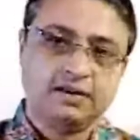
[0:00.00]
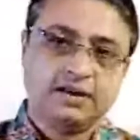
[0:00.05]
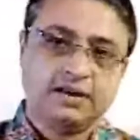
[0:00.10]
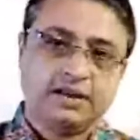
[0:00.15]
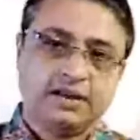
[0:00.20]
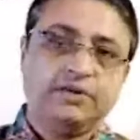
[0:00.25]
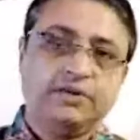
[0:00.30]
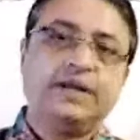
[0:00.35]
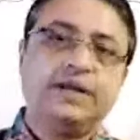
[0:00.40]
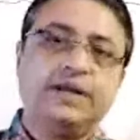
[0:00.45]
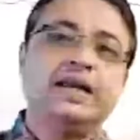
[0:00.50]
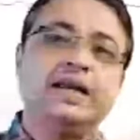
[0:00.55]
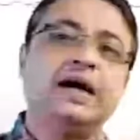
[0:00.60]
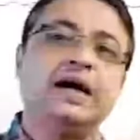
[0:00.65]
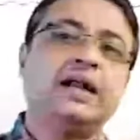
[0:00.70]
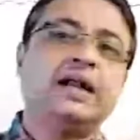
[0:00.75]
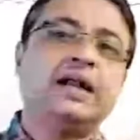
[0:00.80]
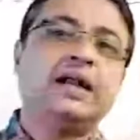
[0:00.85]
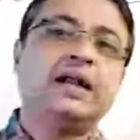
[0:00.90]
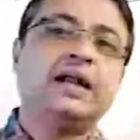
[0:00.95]
Now, here
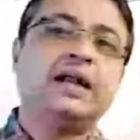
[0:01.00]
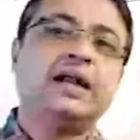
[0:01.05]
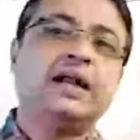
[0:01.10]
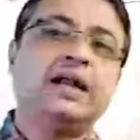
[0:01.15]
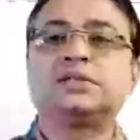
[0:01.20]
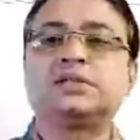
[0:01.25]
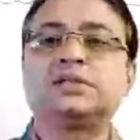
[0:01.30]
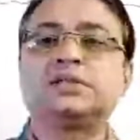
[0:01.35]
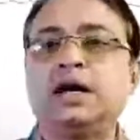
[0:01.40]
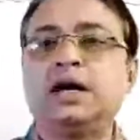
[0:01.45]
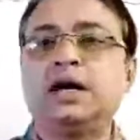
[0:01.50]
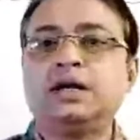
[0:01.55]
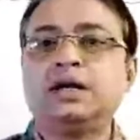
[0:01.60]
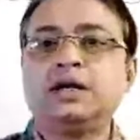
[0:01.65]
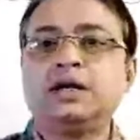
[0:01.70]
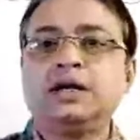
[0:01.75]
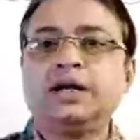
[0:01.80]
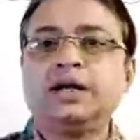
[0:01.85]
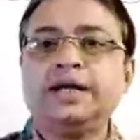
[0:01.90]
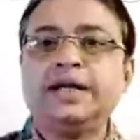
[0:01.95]
comes the
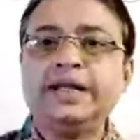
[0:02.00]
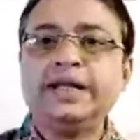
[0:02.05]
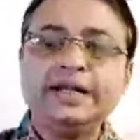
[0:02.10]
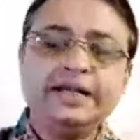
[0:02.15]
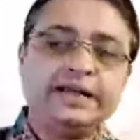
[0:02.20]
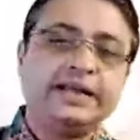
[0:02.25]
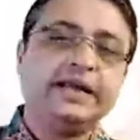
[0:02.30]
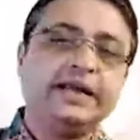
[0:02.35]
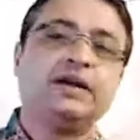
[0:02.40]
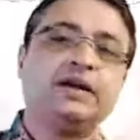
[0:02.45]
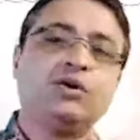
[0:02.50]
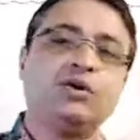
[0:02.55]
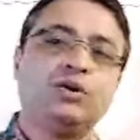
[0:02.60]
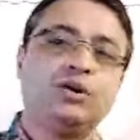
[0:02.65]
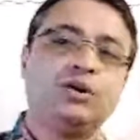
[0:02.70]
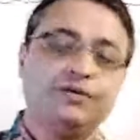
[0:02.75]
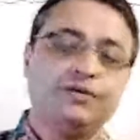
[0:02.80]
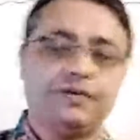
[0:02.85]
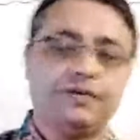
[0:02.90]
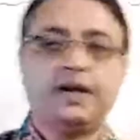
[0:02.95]
integral
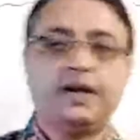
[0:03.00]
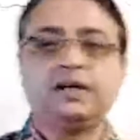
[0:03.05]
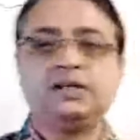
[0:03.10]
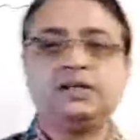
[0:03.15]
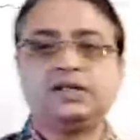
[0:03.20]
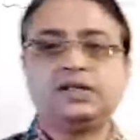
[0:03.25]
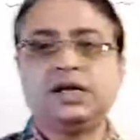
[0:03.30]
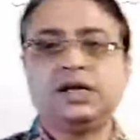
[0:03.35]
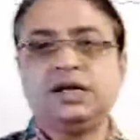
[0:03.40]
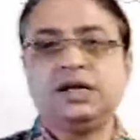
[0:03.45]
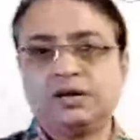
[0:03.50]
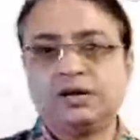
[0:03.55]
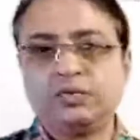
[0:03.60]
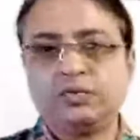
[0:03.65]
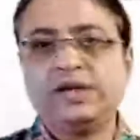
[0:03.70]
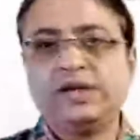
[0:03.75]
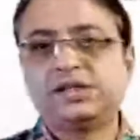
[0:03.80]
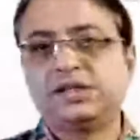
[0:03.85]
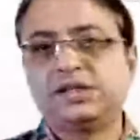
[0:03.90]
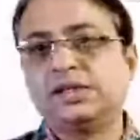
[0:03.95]
differential
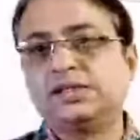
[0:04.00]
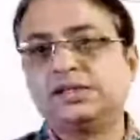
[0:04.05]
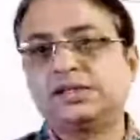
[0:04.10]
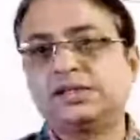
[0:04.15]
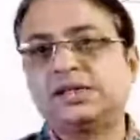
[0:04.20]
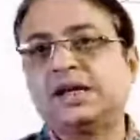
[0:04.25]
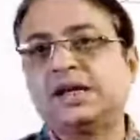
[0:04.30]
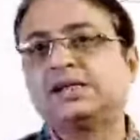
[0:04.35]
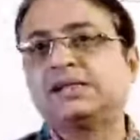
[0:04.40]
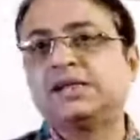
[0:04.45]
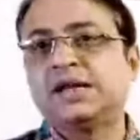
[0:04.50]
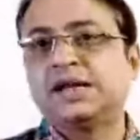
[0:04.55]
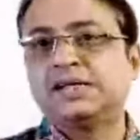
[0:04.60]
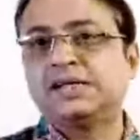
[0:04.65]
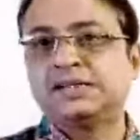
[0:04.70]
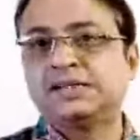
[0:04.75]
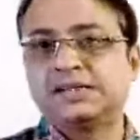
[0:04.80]
equations such as